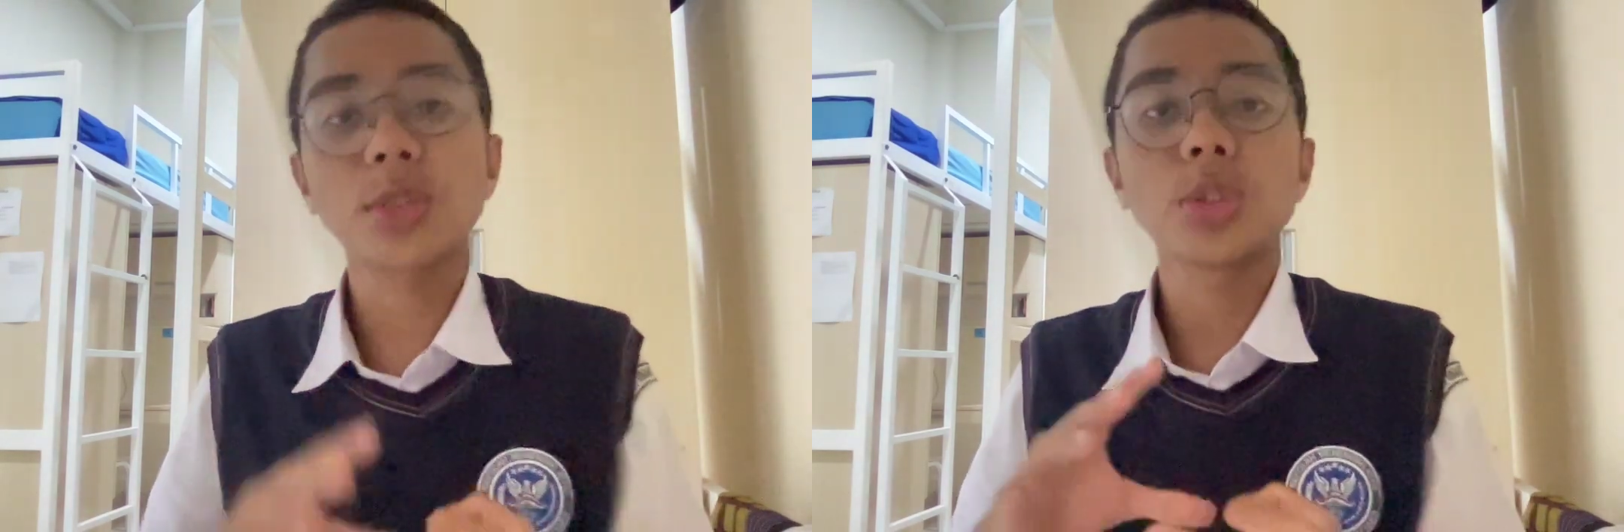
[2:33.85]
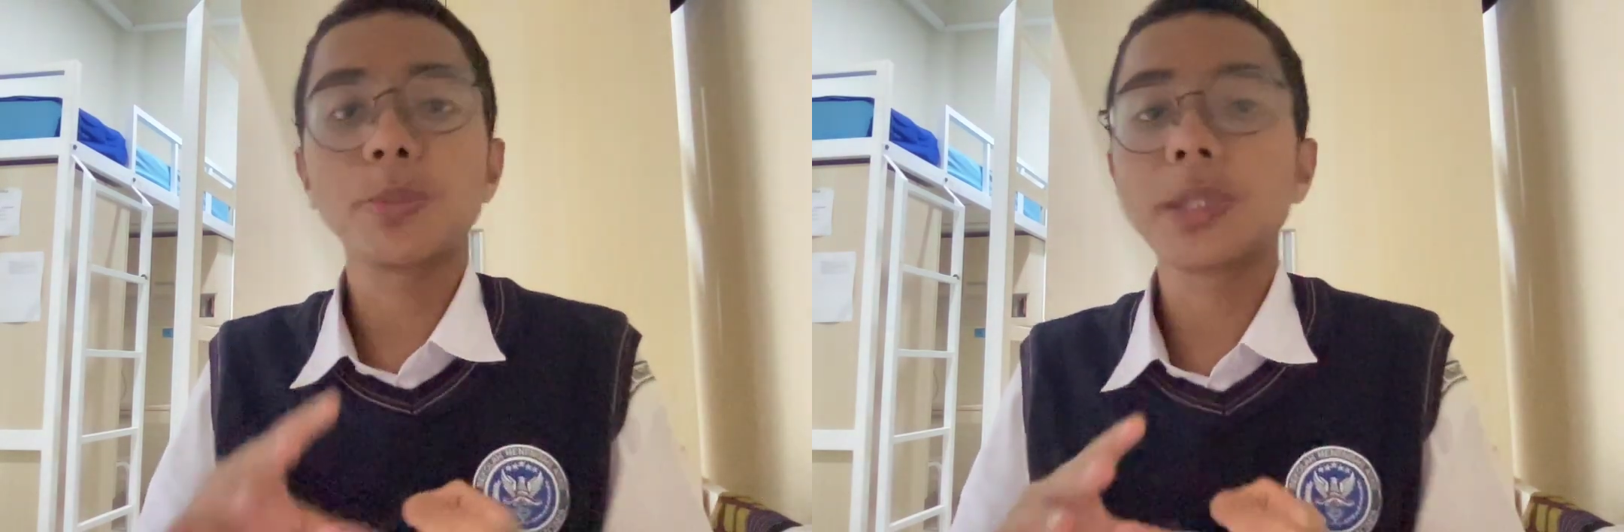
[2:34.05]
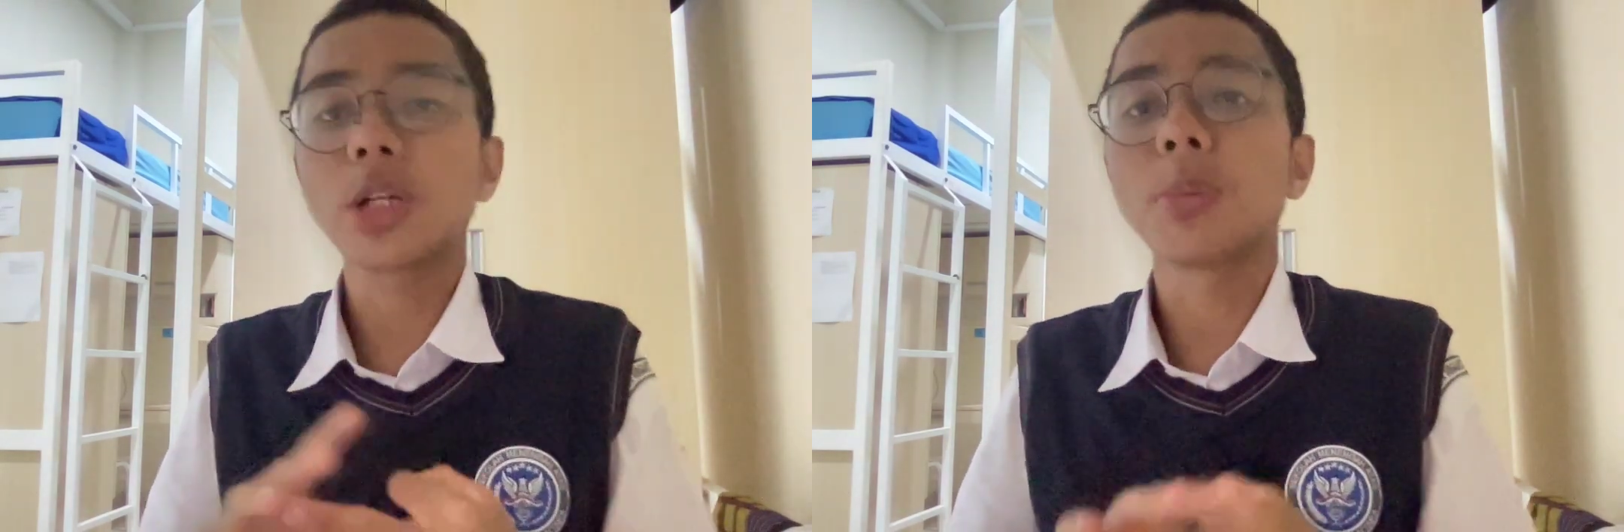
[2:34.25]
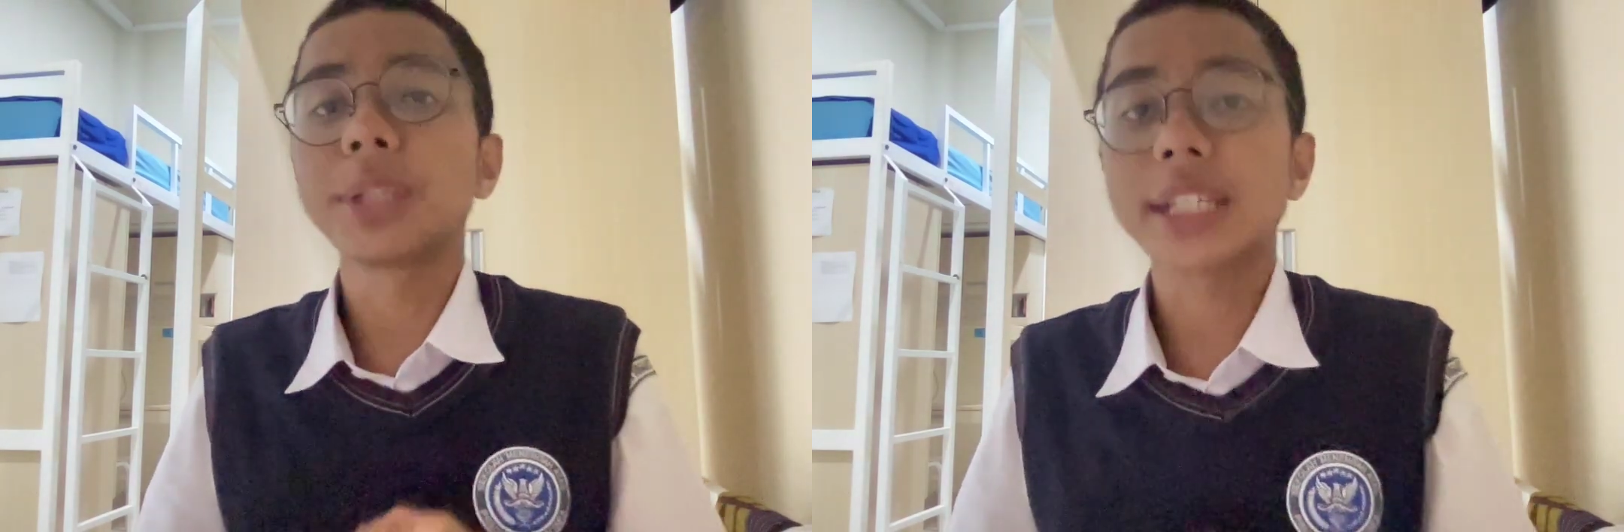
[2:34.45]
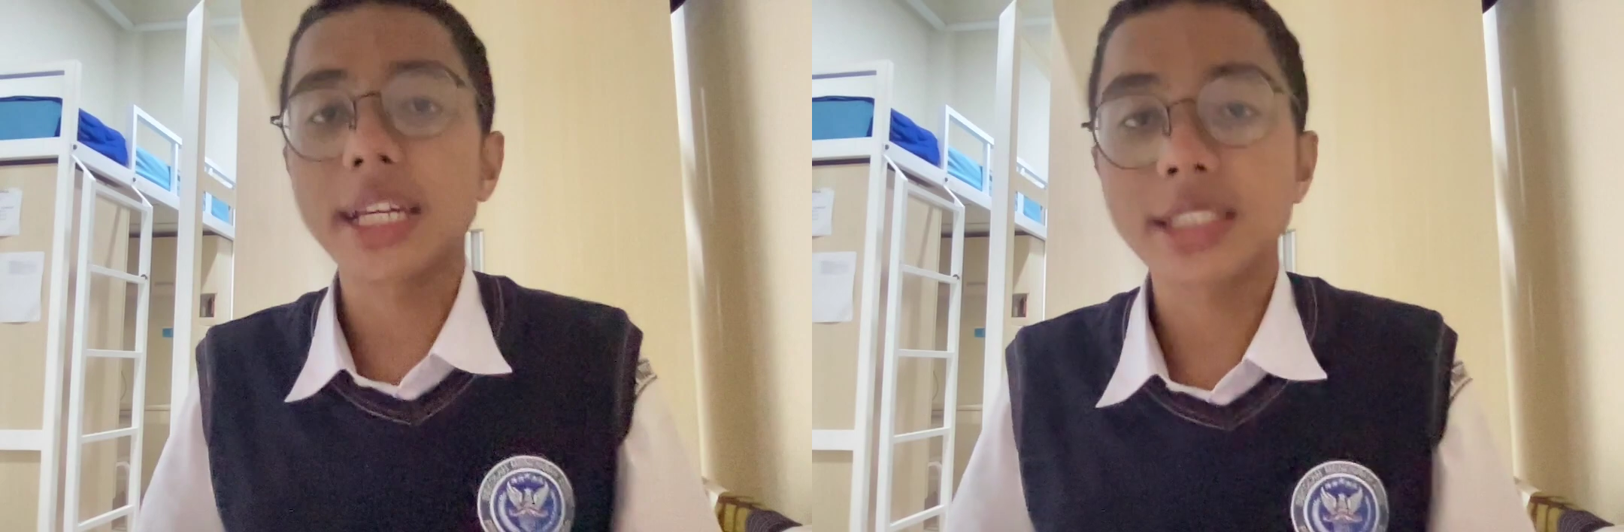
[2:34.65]
could be
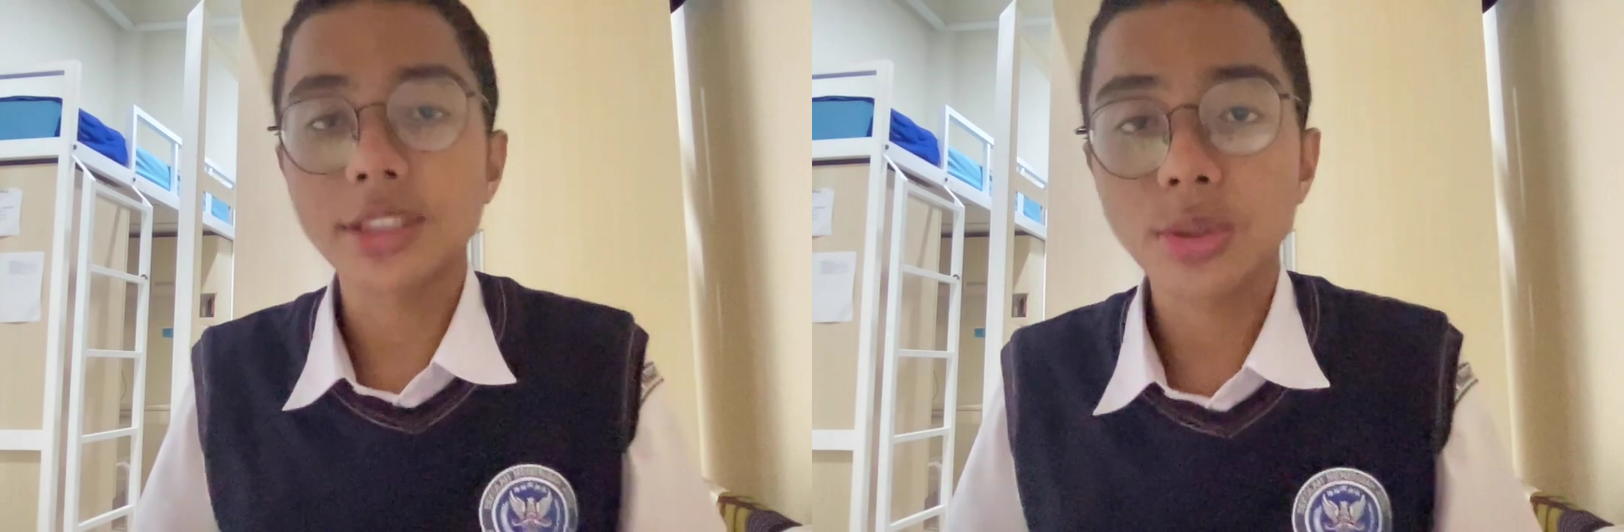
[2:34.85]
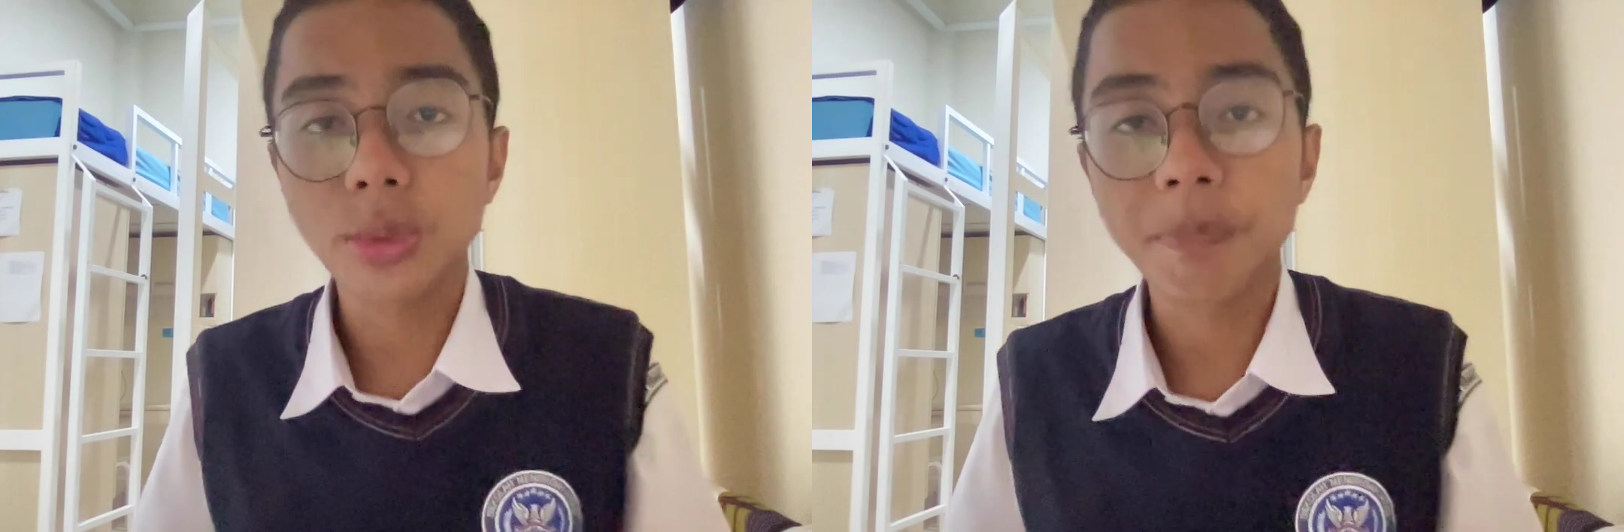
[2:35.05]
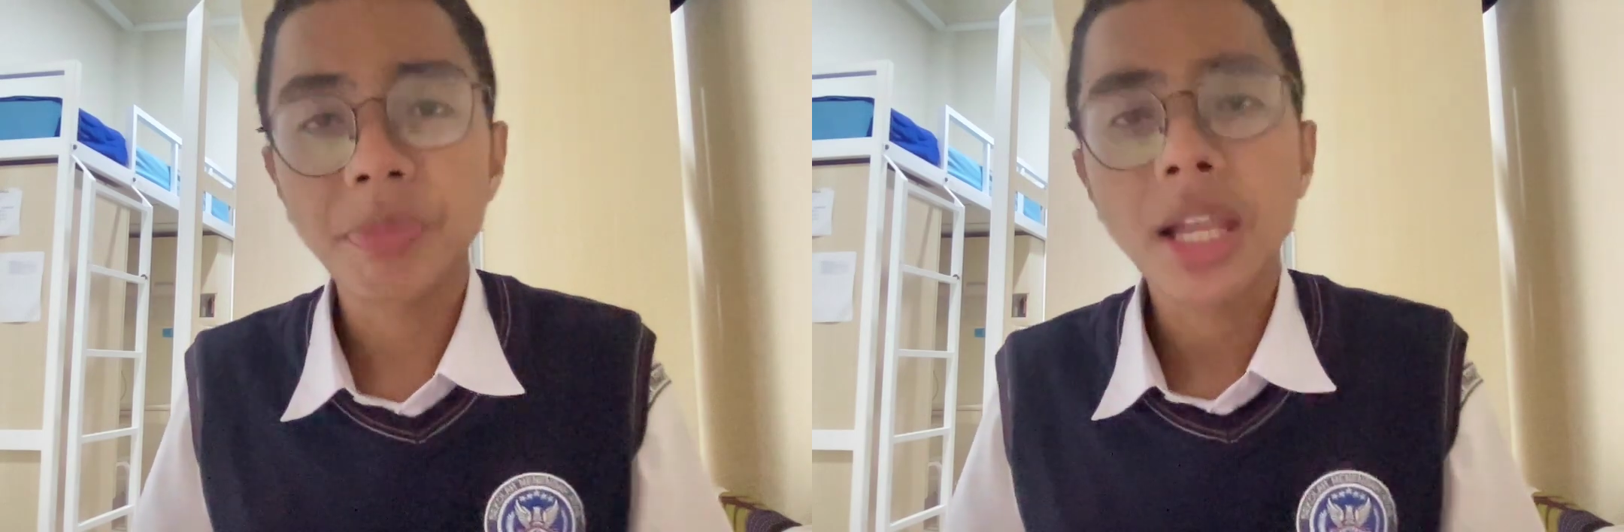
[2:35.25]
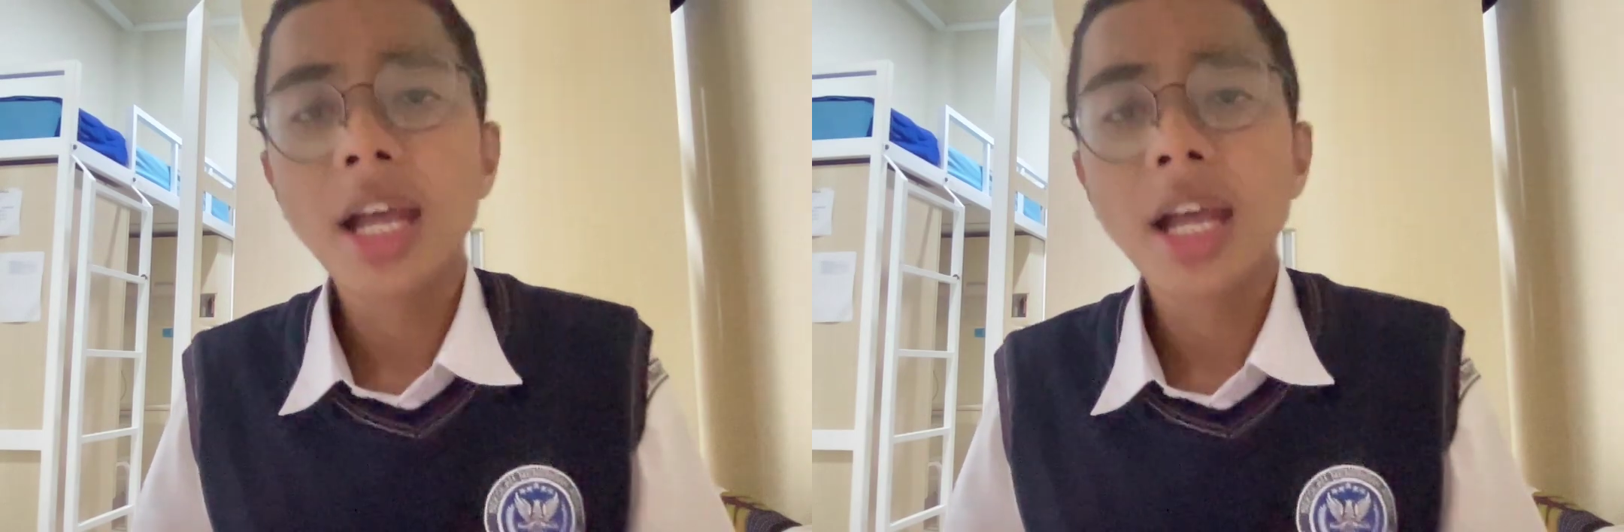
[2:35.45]
complicated too.